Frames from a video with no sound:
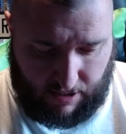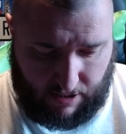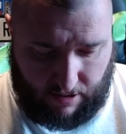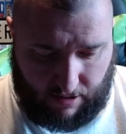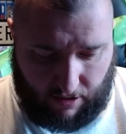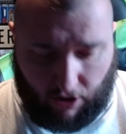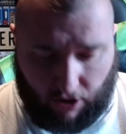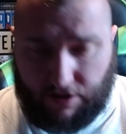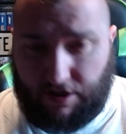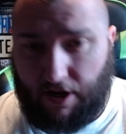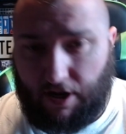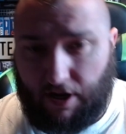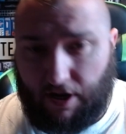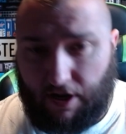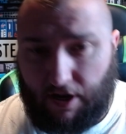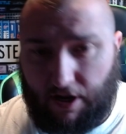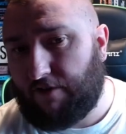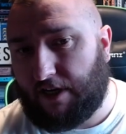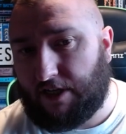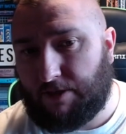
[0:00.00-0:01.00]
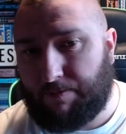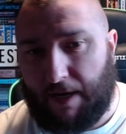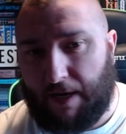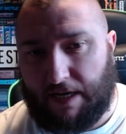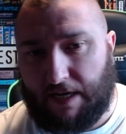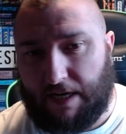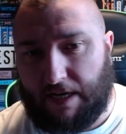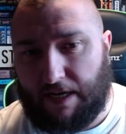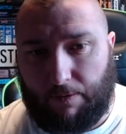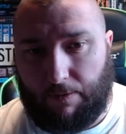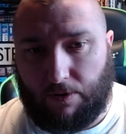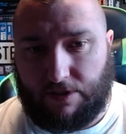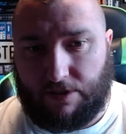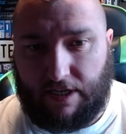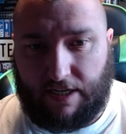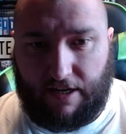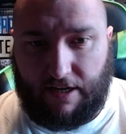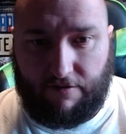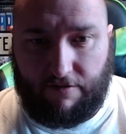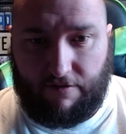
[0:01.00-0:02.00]
I don't ever expect anyone to
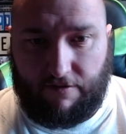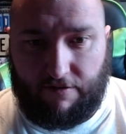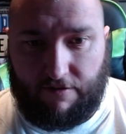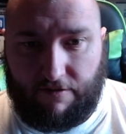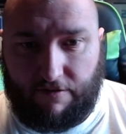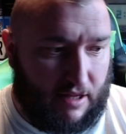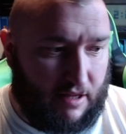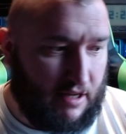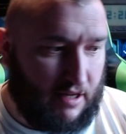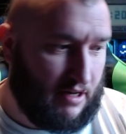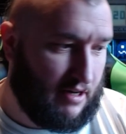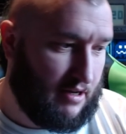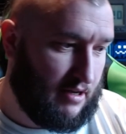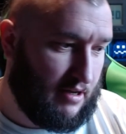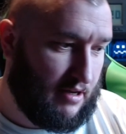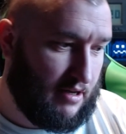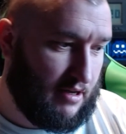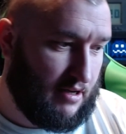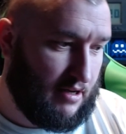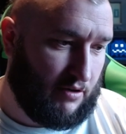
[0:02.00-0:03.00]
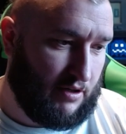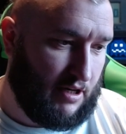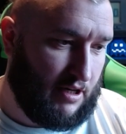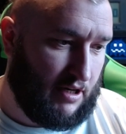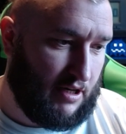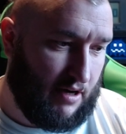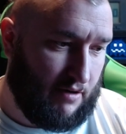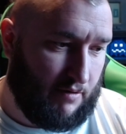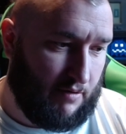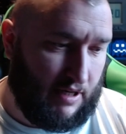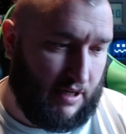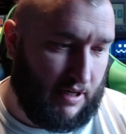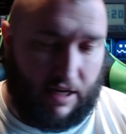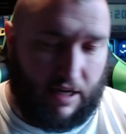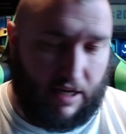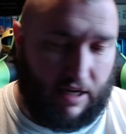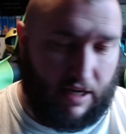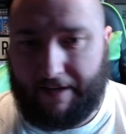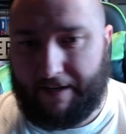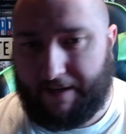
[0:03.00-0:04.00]
gift me anything, and, like, you know, it
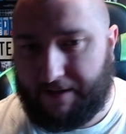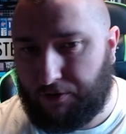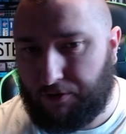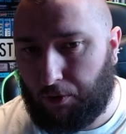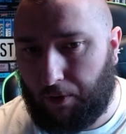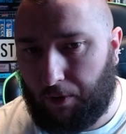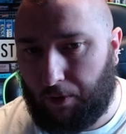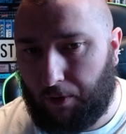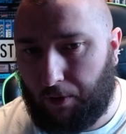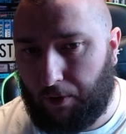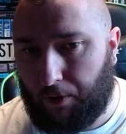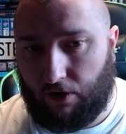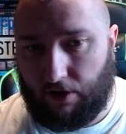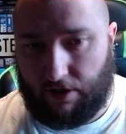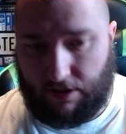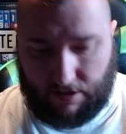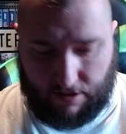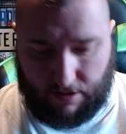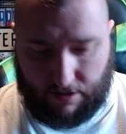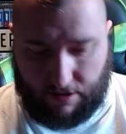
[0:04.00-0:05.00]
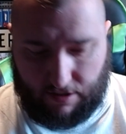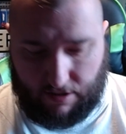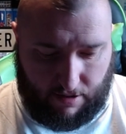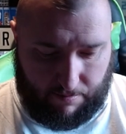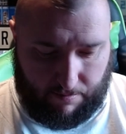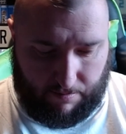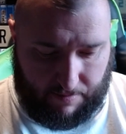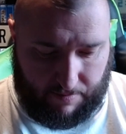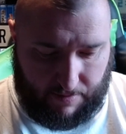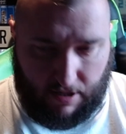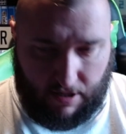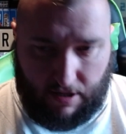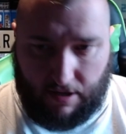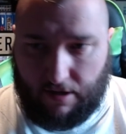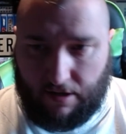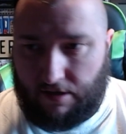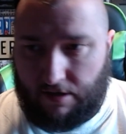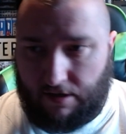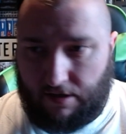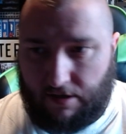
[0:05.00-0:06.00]
is always nice to
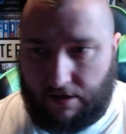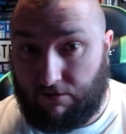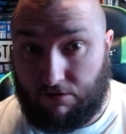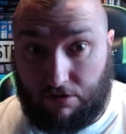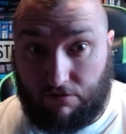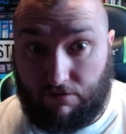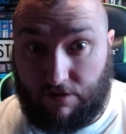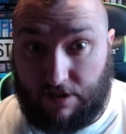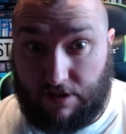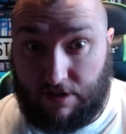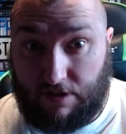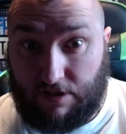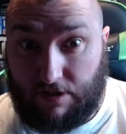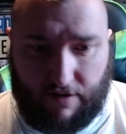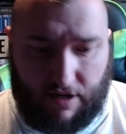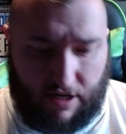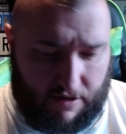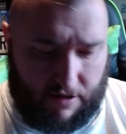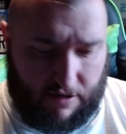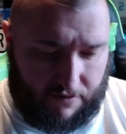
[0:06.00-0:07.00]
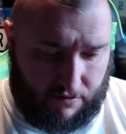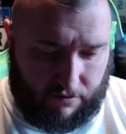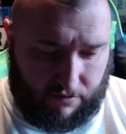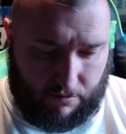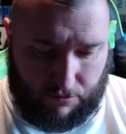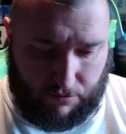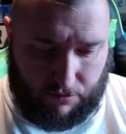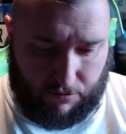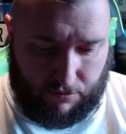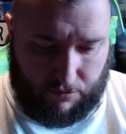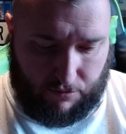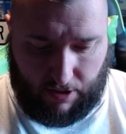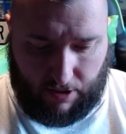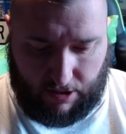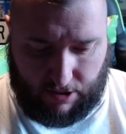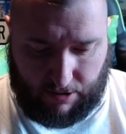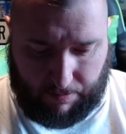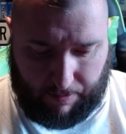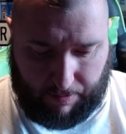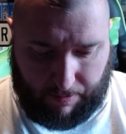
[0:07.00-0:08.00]
receive gifts from someone,
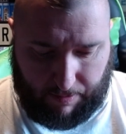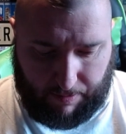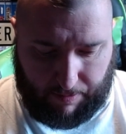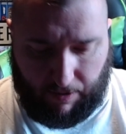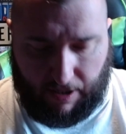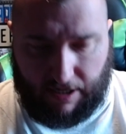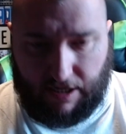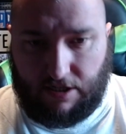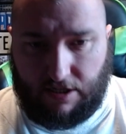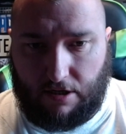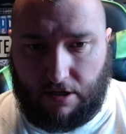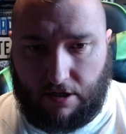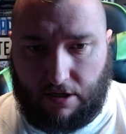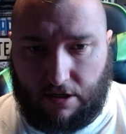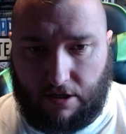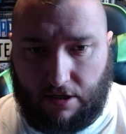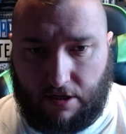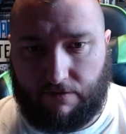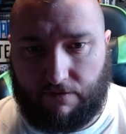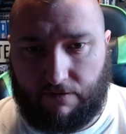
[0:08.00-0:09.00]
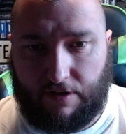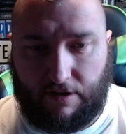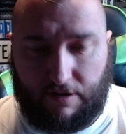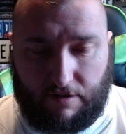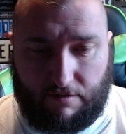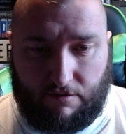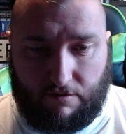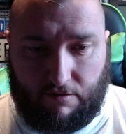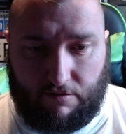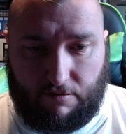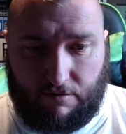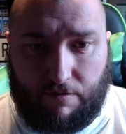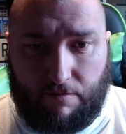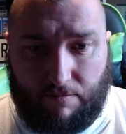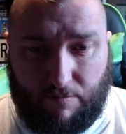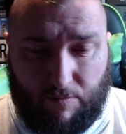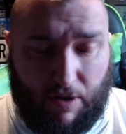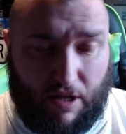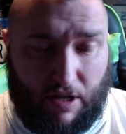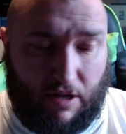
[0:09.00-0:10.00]
especially when it's going to be something like,
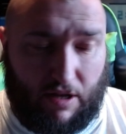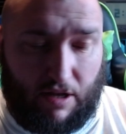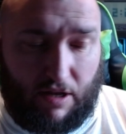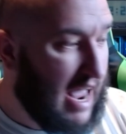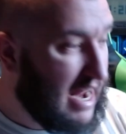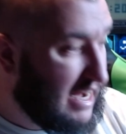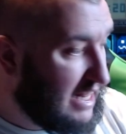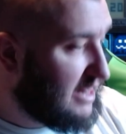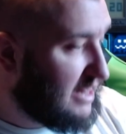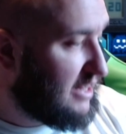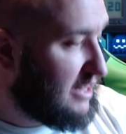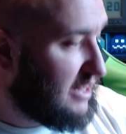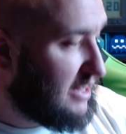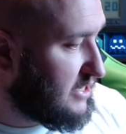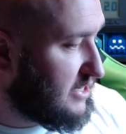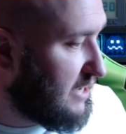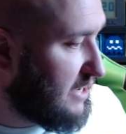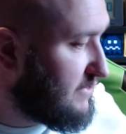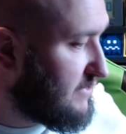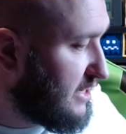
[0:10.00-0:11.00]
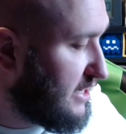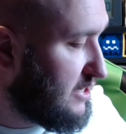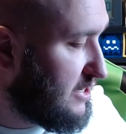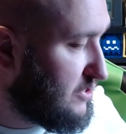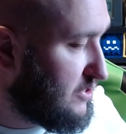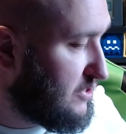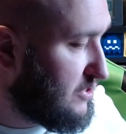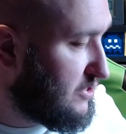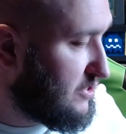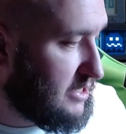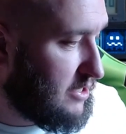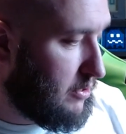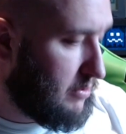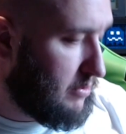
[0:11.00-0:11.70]
well, anything that's gifted is always going